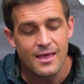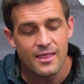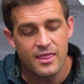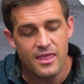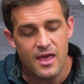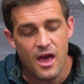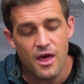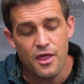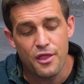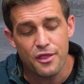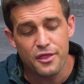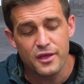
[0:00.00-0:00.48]

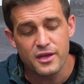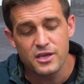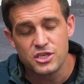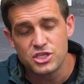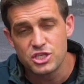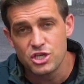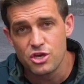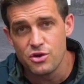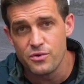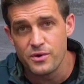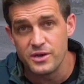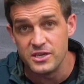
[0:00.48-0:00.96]
The other thing
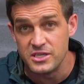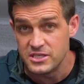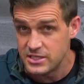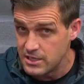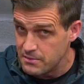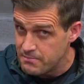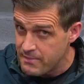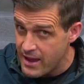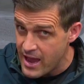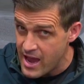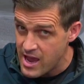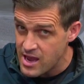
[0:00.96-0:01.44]
too is
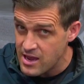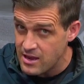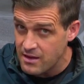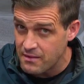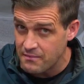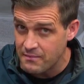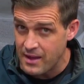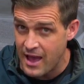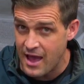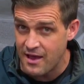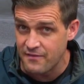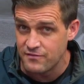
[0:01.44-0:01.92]
you may
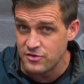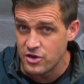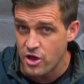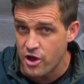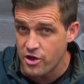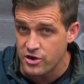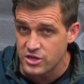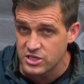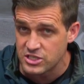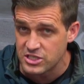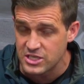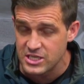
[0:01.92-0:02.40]
have
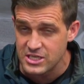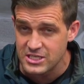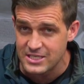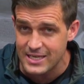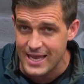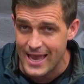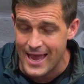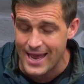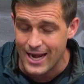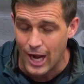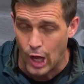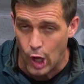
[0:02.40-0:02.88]
noticed this
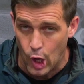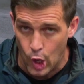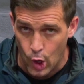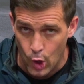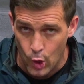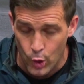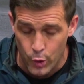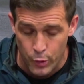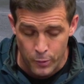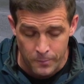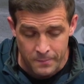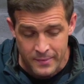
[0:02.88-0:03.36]
at
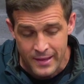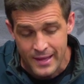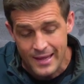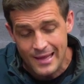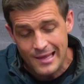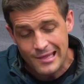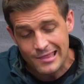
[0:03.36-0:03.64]
home